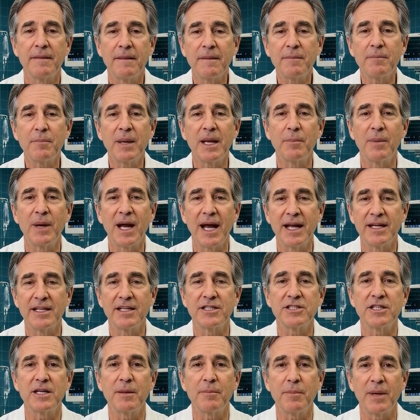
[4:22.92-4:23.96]
My
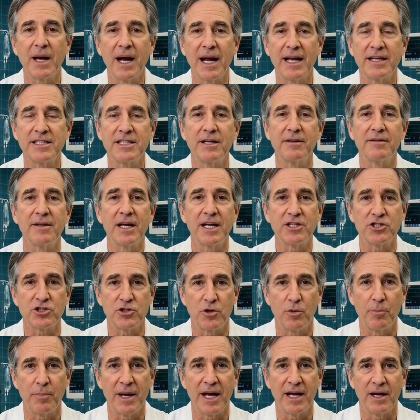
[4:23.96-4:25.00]
practice combines
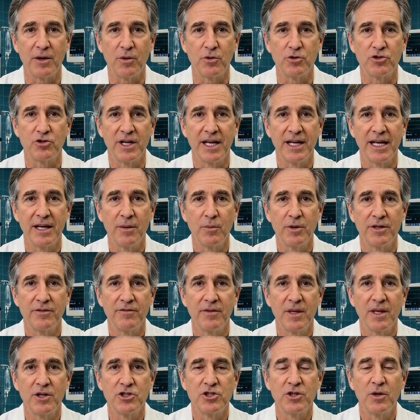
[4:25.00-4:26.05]
conventional medical training with
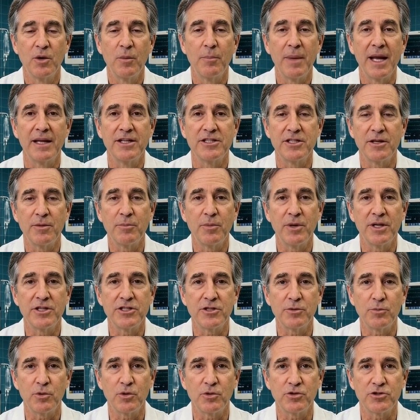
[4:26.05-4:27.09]
functional medicine
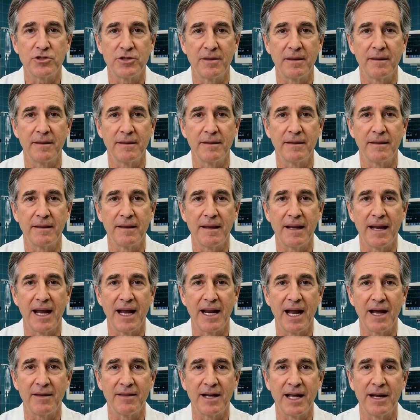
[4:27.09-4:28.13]
principles, and
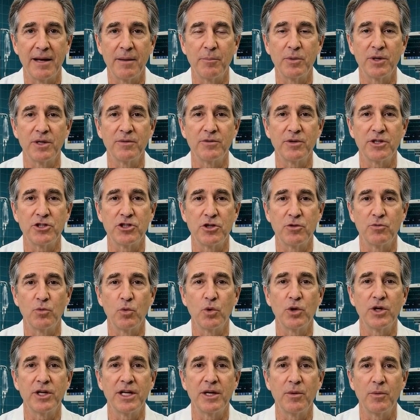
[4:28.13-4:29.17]
I've had the privilege of
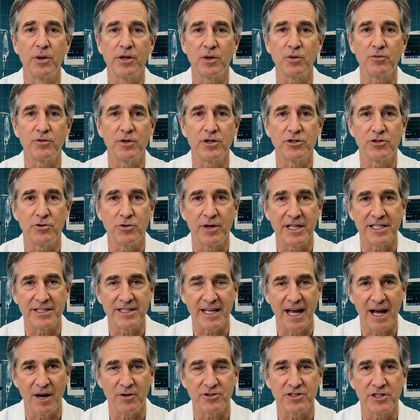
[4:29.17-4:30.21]
working with over
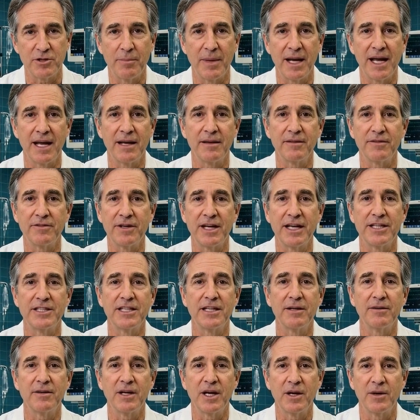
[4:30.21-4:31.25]
3,000 men
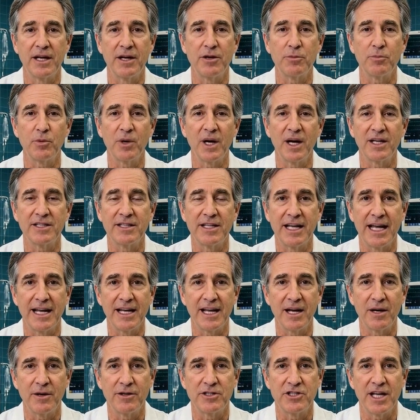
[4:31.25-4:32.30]
facing various prostate
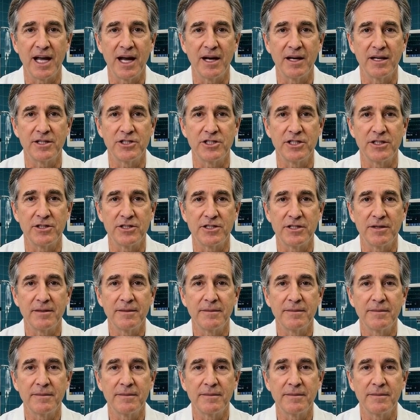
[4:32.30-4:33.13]
health challenges.